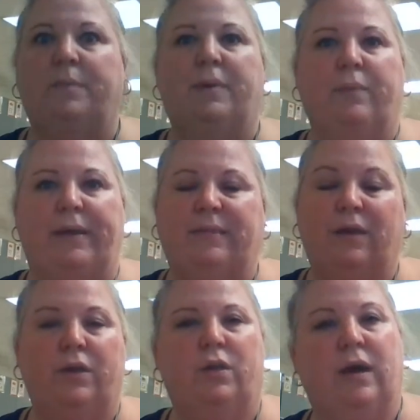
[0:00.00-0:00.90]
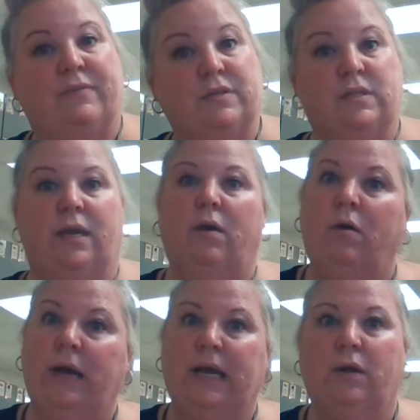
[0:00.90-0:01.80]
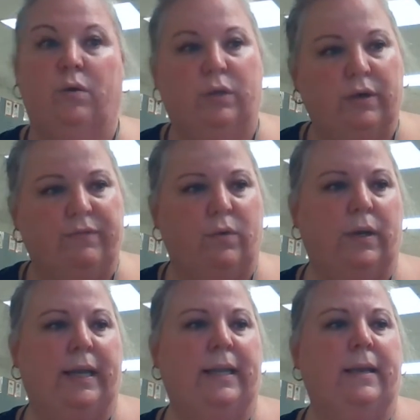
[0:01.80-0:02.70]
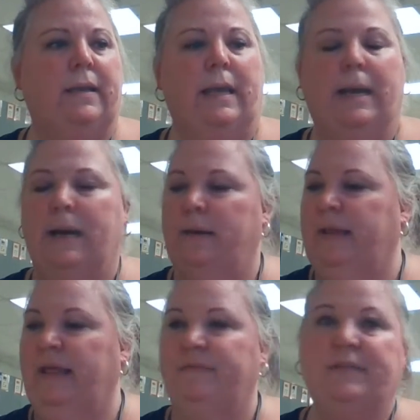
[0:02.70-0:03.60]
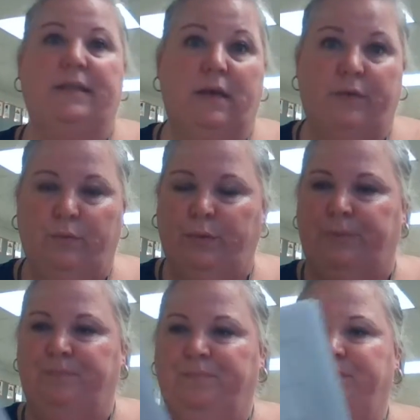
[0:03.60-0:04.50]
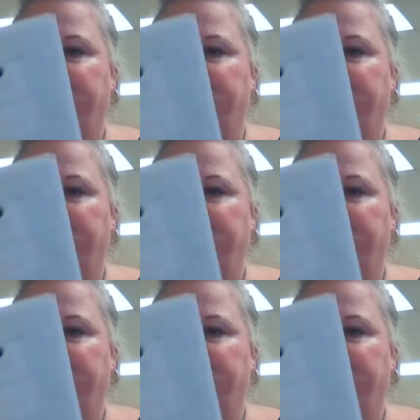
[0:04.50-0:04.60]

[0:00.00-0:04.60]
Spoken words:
going to be right there. You don't have to say, oh, I got to go look for it. I left it in the other room.